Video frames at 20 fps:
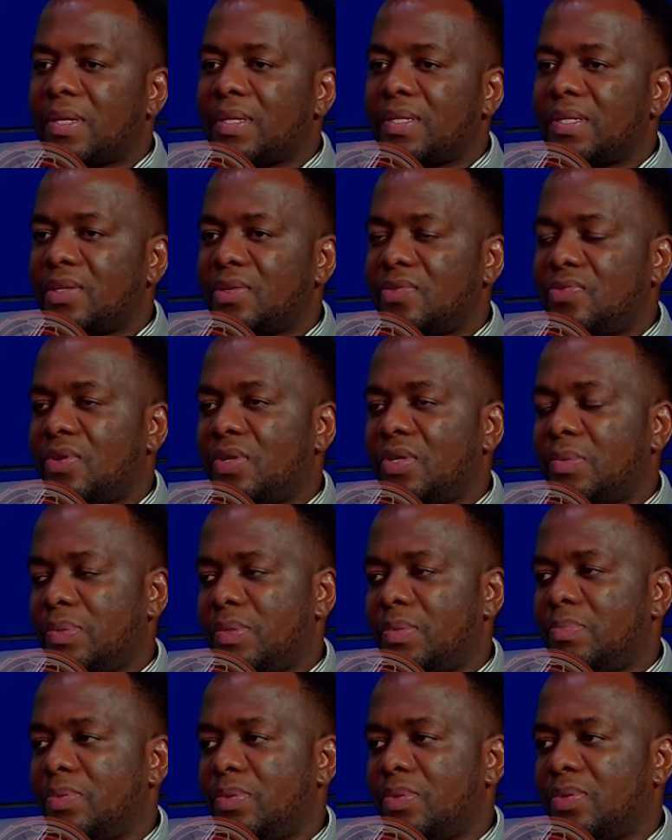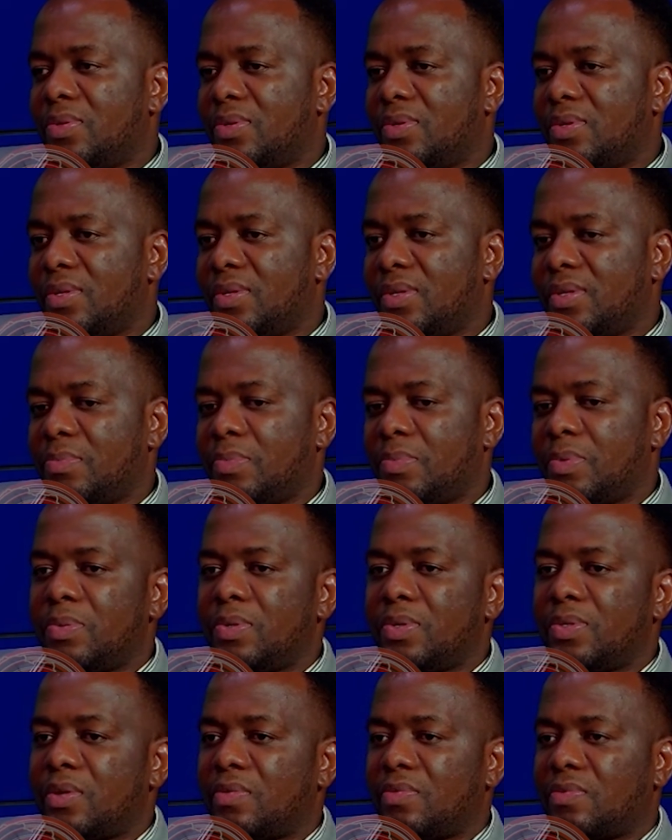is for the people. The
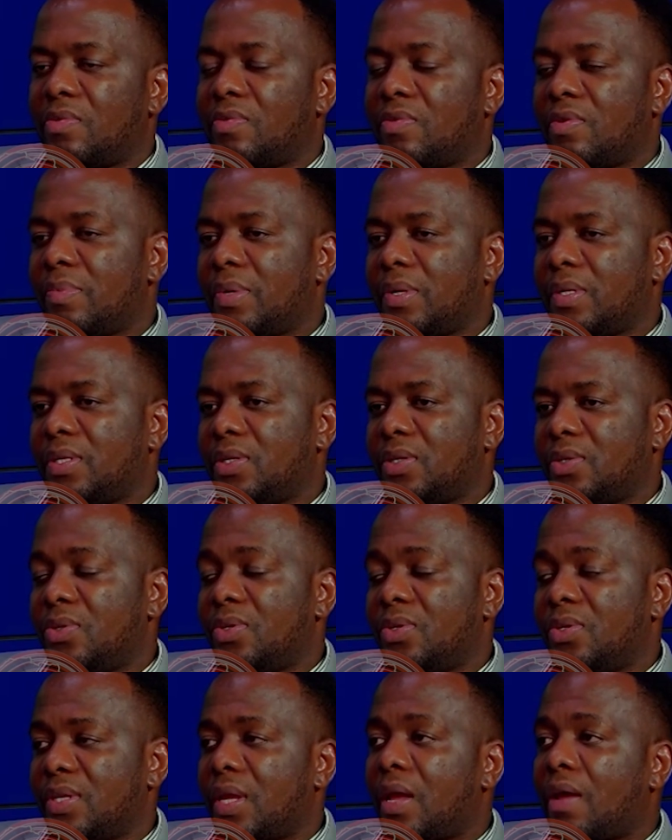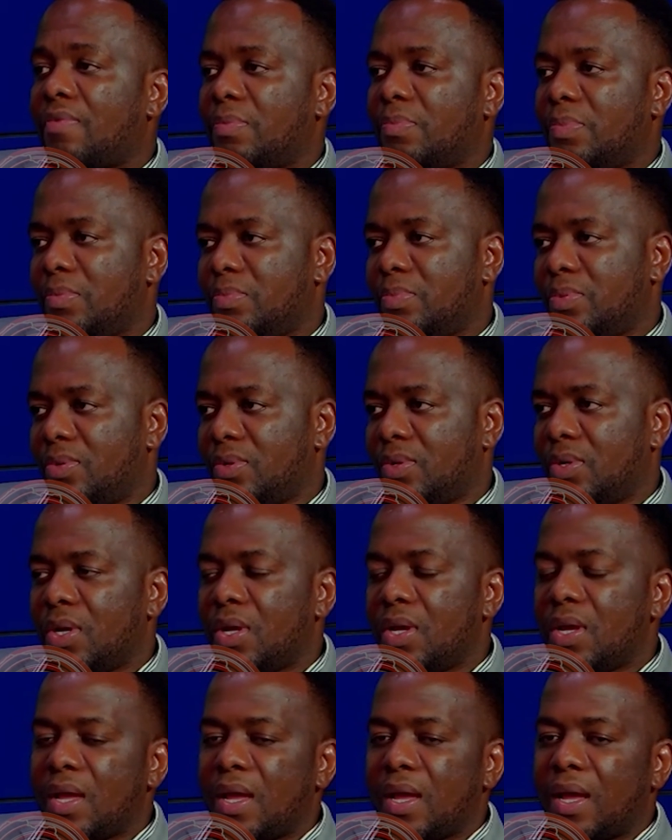purpose of government is to serve the
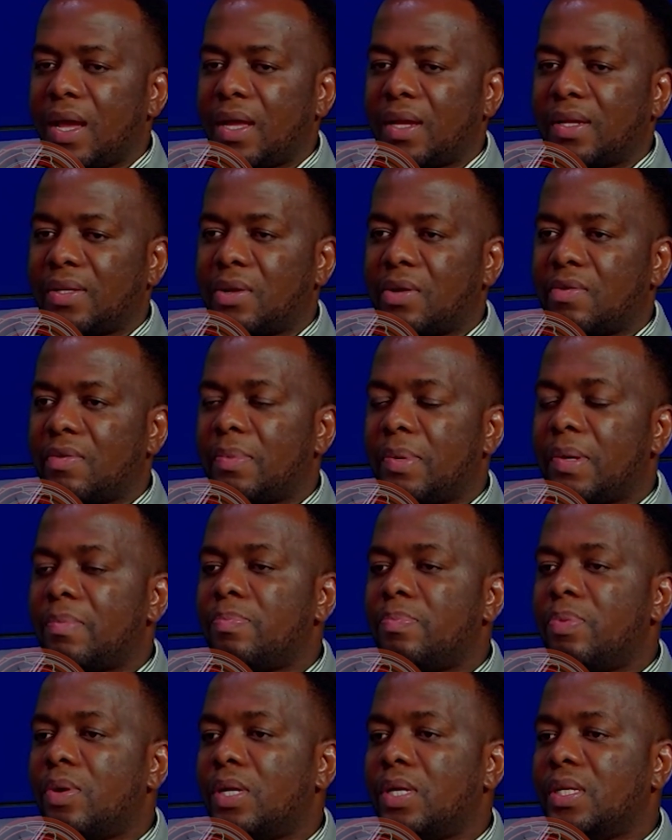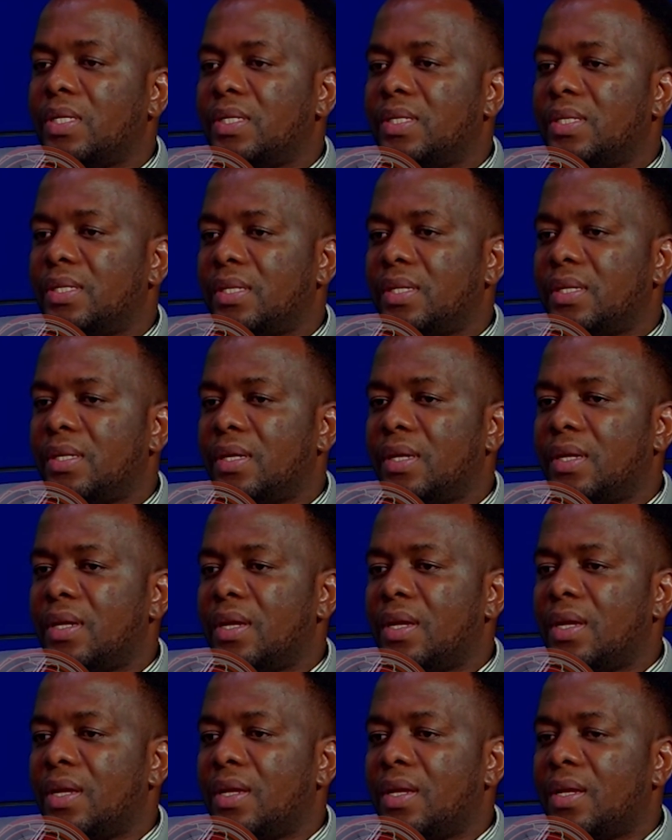people. Government policy
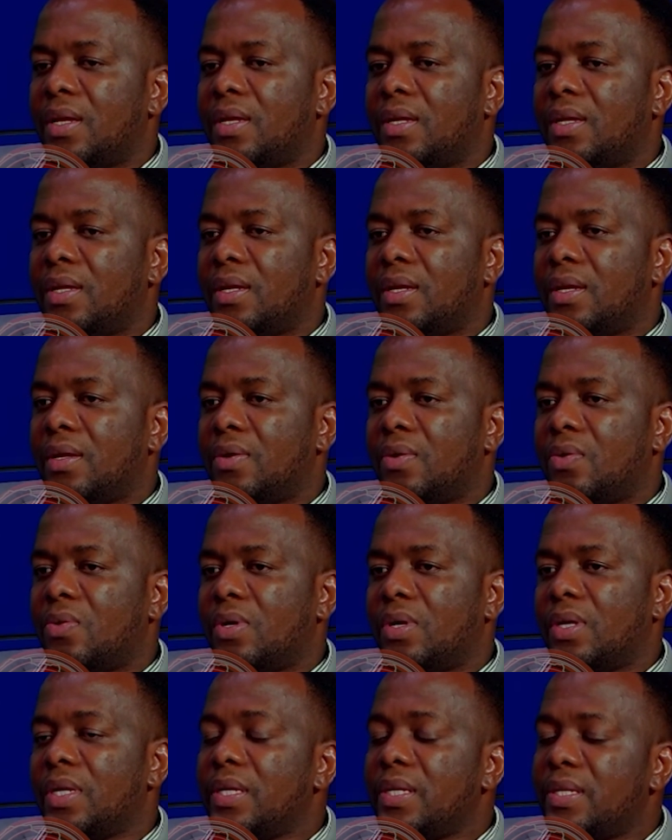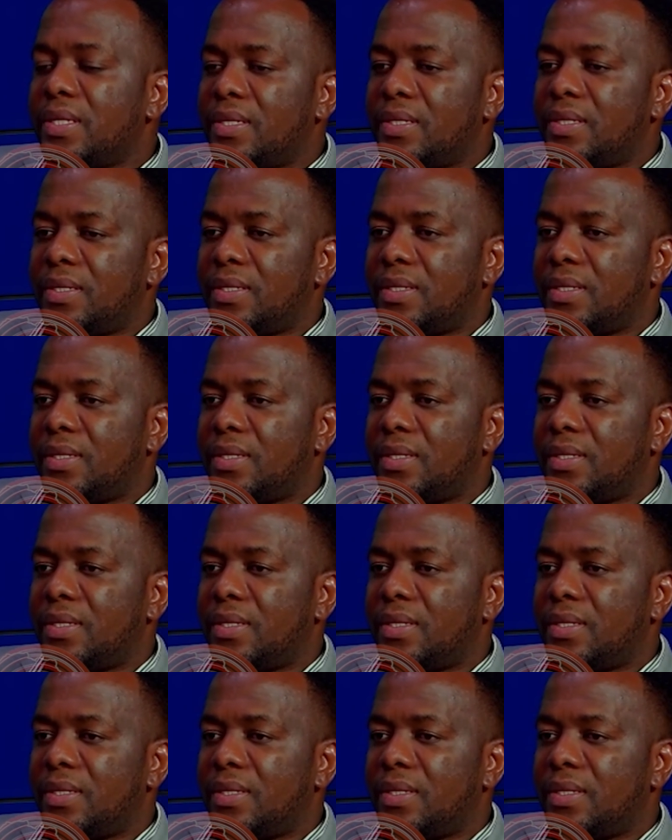is